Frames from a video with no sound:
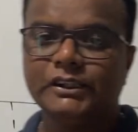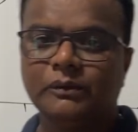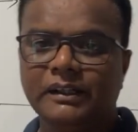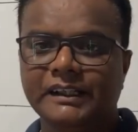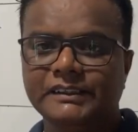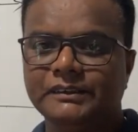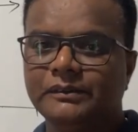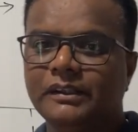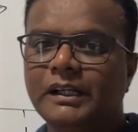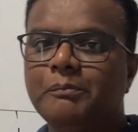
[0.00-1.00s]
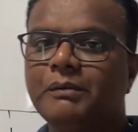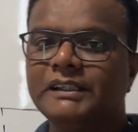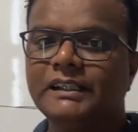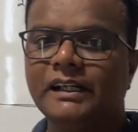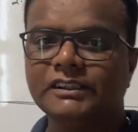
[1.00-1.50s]
one is
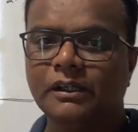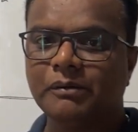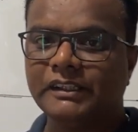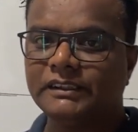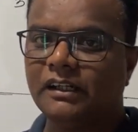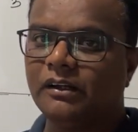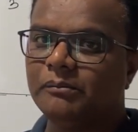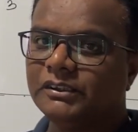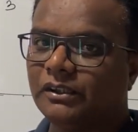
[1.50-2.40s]
representation of rational numbers